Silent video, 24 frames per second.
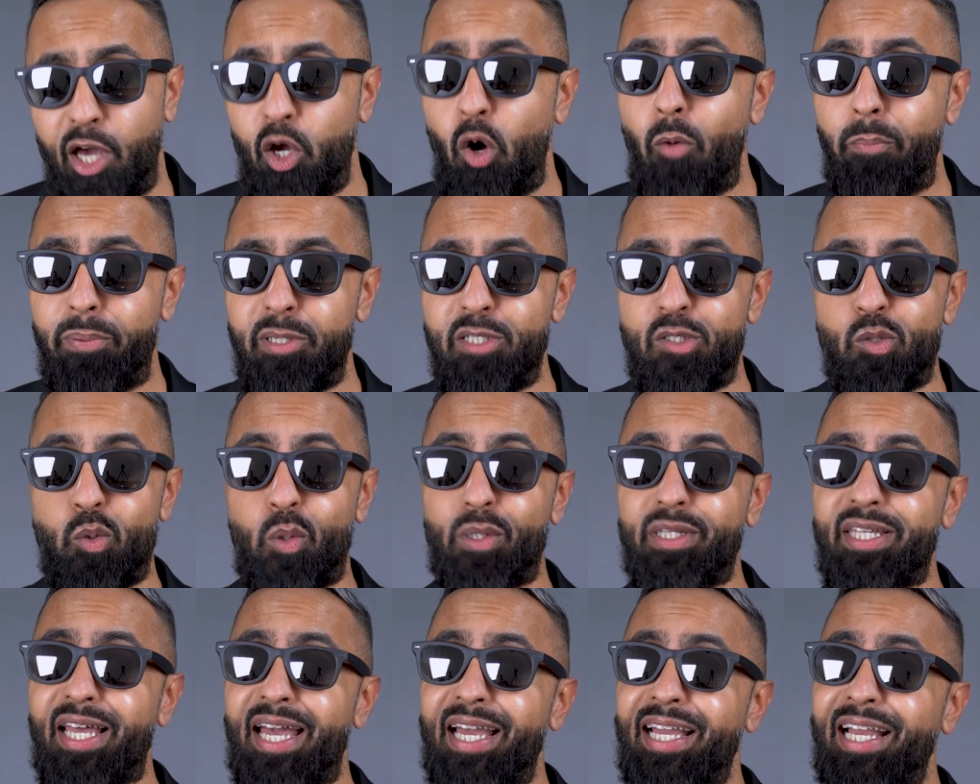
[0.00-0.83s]
I hope you
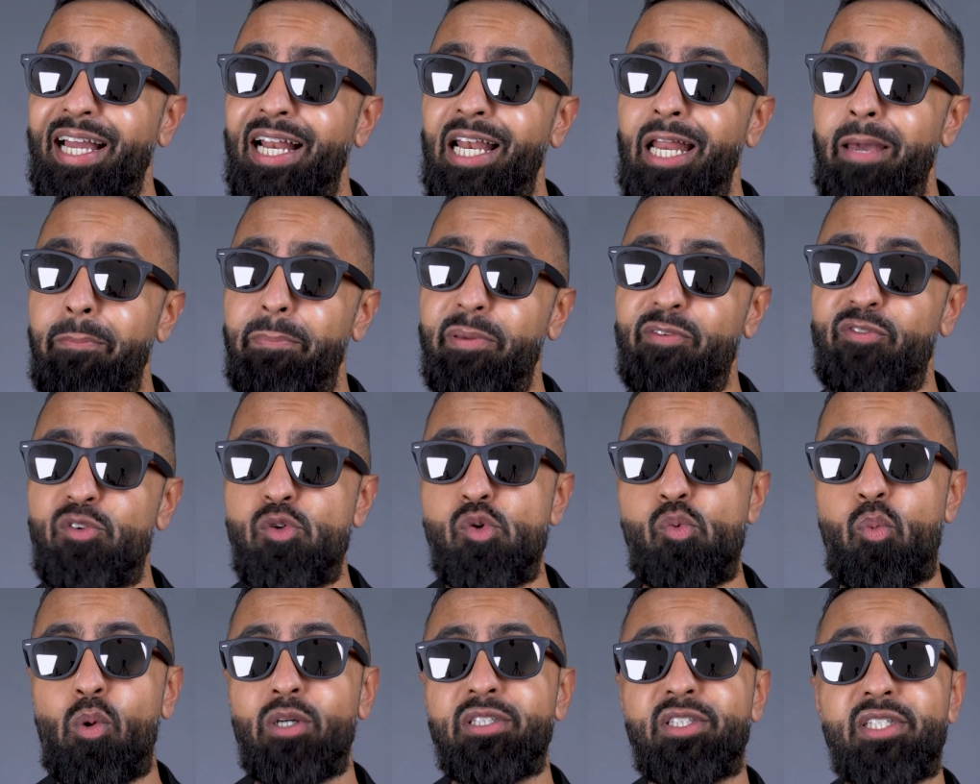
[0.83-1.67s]
enjoyed that clip. If
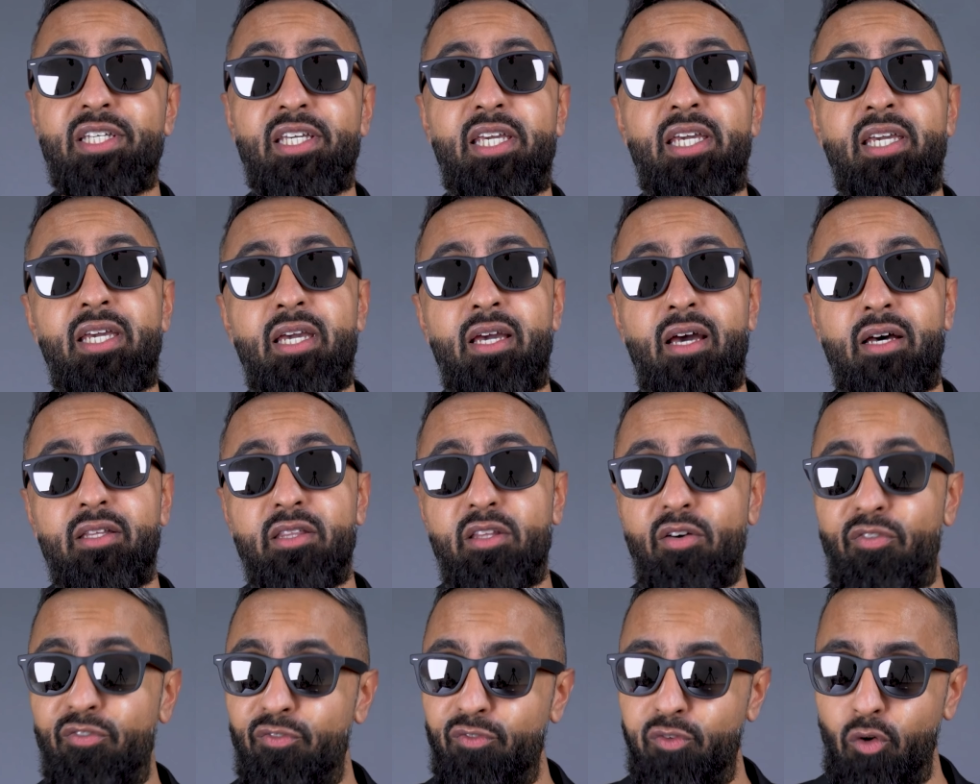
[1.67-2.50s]
you want to hear
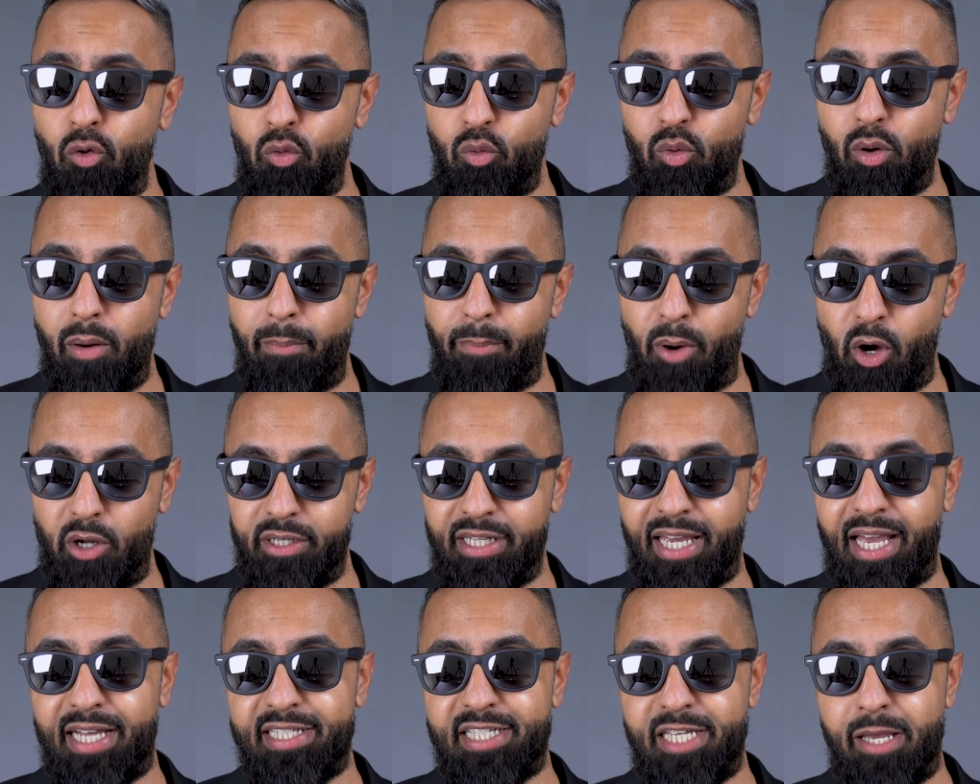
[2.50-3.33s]
the full
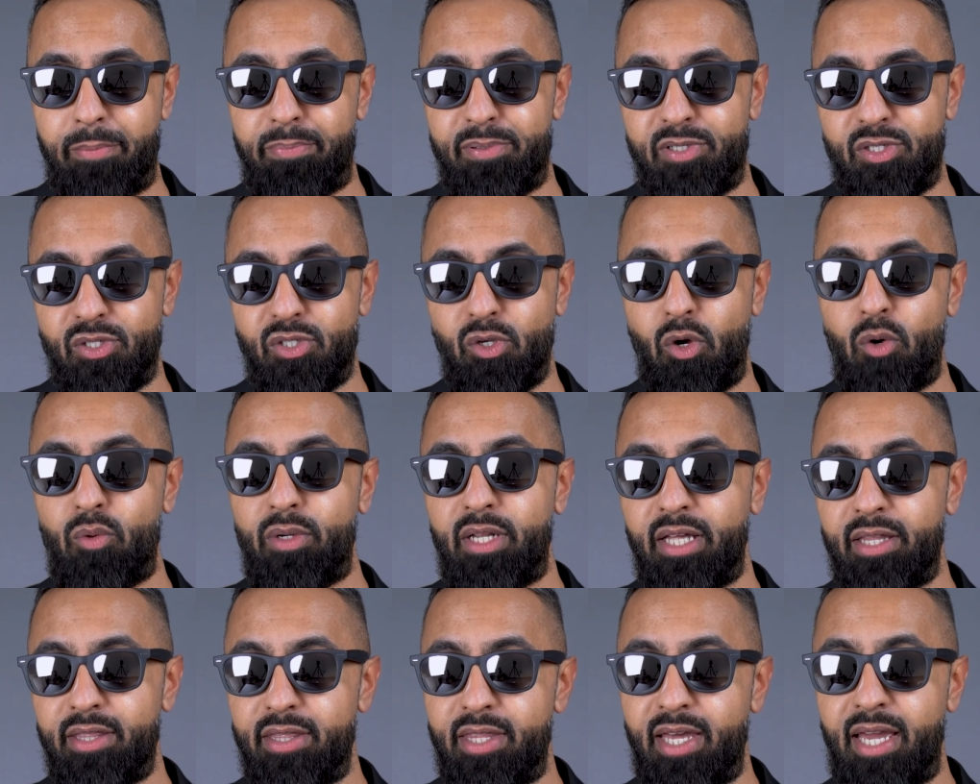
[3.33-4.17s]
podcast
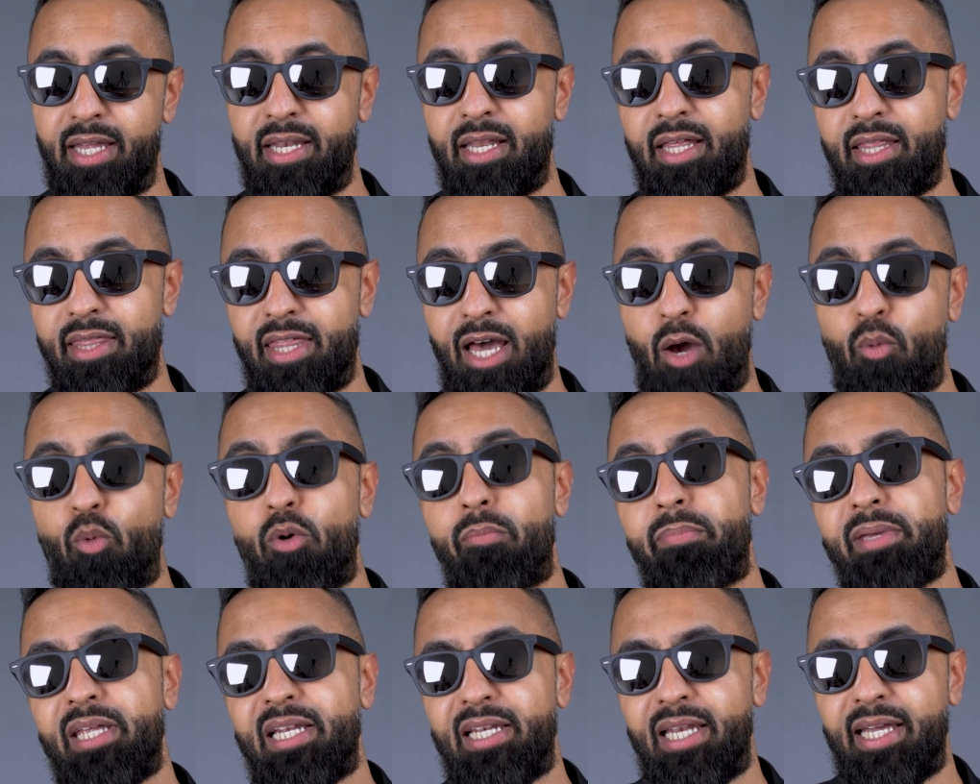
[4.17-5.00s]
episode, then that
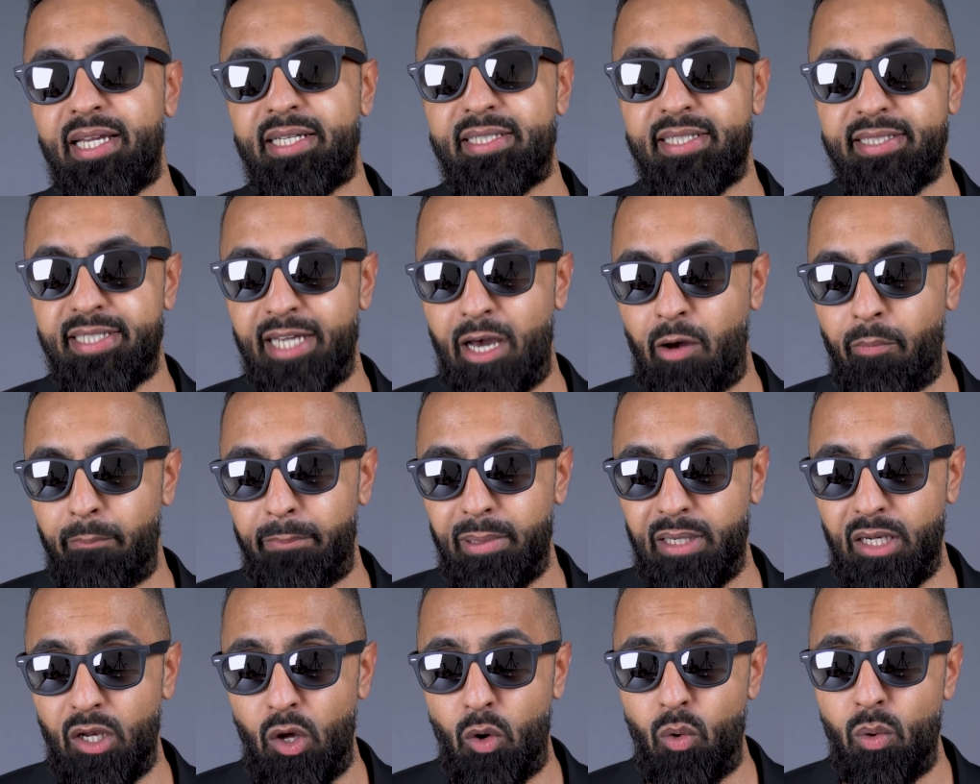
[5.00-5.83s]
will be linked down
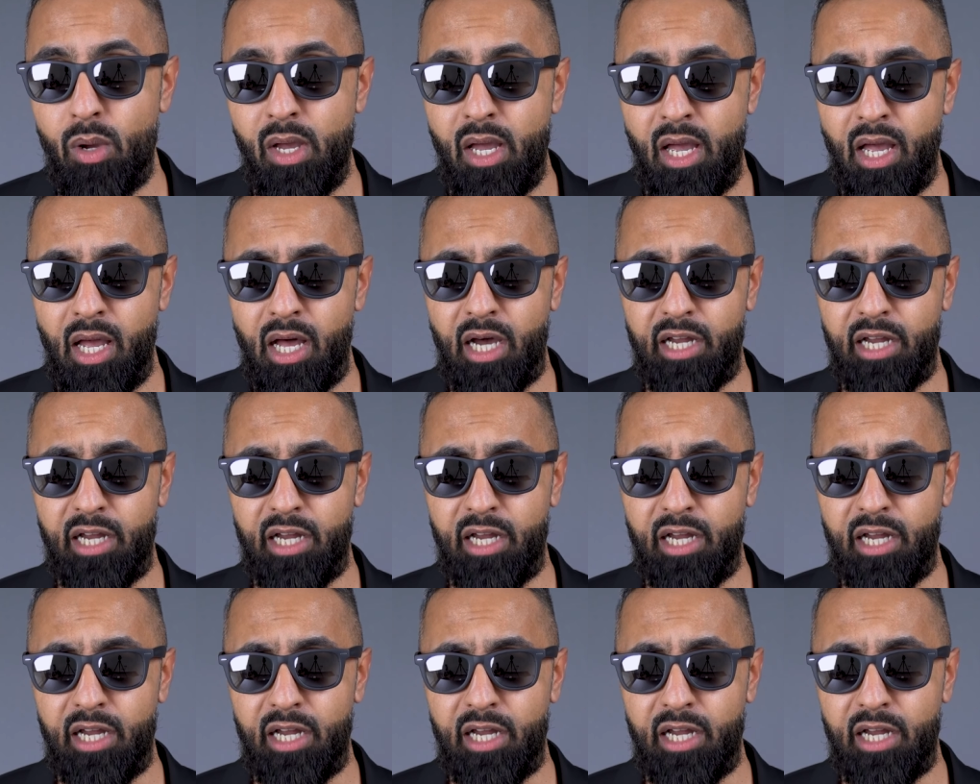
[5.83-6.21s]
below.